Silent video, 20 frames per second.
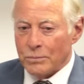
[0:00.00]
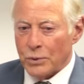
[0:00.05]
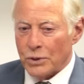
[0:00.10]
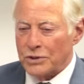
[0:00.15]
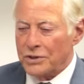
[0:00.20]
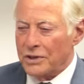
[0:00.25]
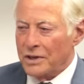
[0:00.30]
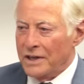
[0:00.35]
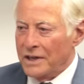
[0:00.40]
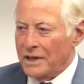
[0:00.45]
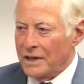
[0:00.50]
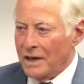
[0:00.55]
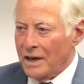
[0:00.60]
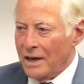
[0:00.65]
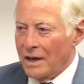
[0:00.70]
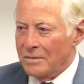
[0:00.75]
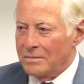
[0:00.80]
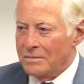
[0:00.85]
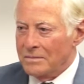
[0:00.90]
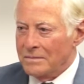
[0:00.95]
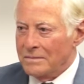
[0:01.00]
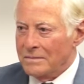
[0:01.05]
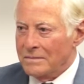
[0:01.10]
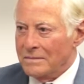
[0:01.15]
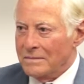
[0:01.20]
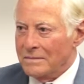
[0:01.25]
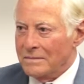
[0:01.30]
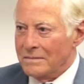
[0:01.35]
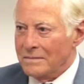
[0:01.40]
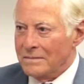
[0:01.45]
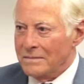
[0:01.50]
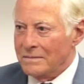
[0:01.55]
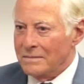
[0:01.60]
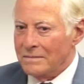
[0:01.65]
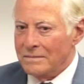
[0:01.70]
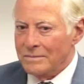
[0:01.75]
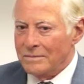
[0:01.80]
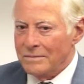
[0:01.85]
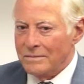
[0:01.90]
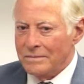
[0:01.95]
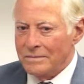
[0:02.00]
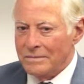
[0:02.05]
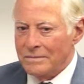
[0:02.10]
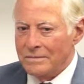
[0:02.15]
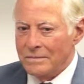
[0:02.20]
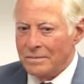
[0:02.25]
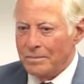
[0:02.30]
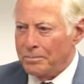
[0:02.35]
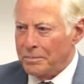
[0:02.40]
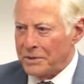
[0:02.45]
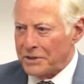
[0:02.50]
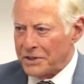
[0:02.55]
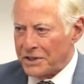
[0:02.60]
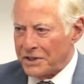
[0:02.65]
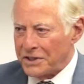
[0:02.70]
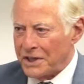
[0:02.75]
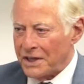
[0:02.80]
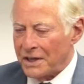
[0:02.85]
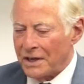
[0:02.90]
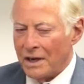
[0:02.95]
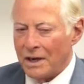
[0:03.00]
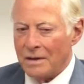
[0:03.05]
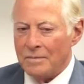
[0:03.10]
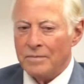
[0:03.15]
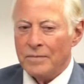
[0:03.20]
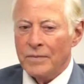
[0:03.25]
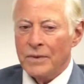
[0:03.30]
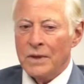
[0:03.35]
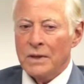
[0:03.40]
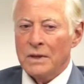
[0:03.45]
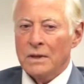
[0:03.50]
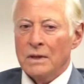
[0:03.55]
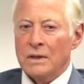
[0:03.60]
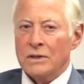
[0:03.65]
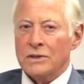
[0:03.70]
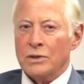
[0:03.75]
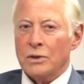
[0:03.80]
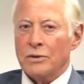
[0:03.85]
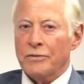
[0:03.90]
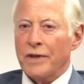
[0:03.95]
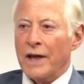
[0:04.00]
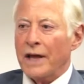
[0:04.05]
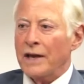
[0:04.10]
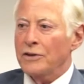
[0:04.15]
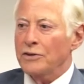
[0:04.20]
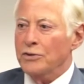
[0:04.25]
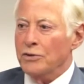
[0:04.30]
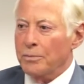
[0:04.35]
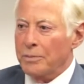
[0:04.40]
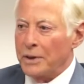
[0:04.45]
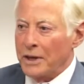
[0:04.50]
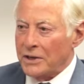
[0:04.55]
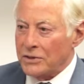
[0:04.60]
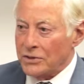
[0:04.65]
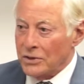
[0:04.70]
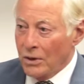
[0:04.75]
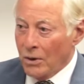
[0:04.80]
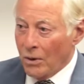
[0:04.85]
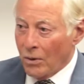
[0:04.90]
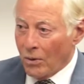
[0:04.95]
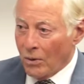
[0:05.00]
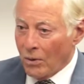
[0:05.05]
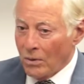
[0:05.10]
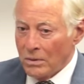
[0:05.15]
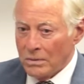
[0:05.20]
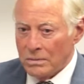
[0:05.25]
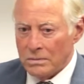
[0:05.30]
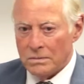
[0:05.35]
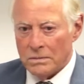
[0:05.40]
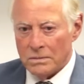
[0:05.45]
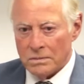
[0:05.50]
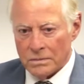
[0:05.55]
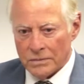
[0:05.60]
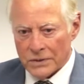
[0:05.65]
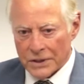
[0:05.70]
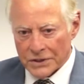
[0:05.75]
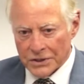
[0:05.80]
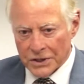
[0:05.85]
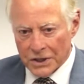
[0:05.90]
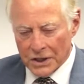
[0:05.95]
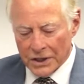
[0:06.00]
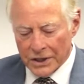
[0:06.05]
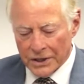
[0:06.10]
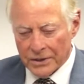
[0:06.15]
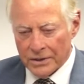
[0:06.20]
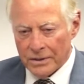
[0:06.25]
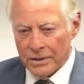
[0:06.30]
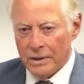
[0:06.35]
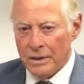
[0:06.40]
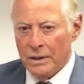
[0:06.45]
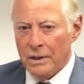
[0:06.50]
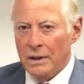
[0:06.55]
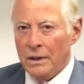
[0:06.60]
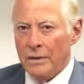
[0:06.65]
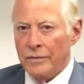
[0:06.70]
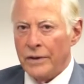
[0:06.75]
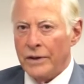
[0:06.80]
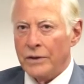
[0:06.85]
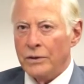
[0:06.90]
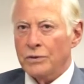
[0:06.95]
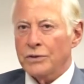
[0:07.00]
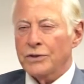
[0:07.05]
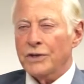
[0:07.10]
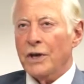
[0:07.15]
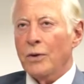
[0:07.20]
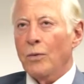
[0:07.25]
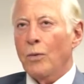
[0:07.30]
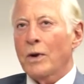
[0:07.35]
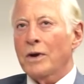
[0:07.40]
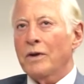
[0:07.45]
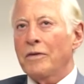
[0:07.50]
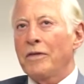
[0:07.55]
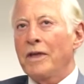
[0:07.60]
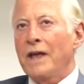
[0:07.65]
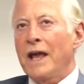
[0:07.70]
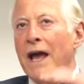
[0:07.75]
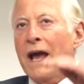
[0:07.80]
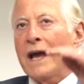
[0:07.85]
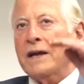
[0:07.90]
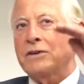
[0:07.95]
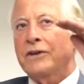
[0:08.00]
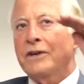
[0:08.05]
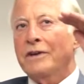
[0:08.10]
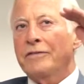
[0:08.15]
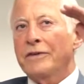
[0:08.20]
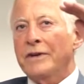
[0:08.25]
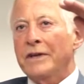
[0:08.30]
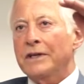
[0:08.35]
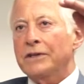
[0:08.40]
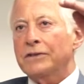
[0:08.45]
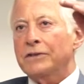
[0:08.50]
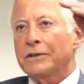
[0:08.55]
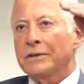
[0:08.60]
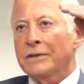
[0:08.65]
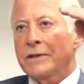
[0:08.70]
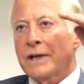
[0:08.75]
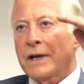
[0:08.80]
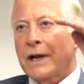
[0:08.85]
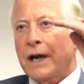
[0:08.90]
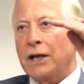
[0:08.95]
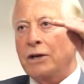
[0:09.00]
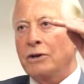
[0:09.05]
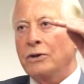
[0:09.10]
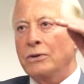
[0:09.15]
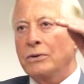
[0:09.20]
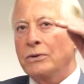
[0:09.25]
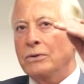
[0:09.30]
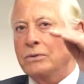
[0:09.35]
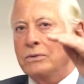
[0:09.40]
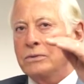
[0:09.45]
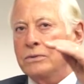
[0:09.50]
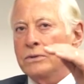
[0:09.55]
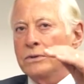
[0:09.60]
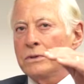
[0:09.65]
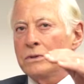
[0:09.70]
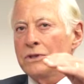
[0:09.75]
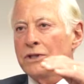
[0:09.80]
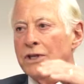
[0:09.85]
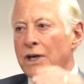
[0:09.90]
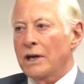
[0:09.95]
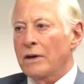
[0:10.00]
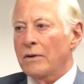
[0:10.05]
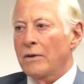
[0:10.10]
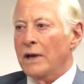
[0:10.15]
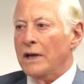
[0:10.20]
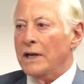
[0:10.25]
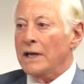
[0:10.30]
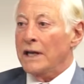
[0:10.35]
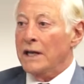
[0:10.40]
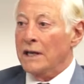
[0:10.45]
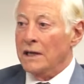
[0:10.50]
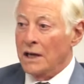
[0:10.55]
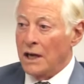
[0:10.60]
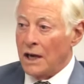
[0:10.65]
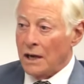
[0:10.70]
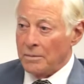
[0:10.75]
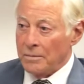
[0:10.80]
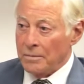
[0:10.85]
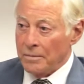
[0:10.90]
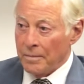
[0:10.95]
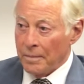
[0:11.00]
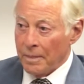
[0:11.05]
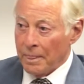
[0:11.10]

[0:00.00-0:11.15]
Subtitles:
Personal income, business income. So if that is your biggest goal, that's clear, then you say, what are the activities that I do to generate income?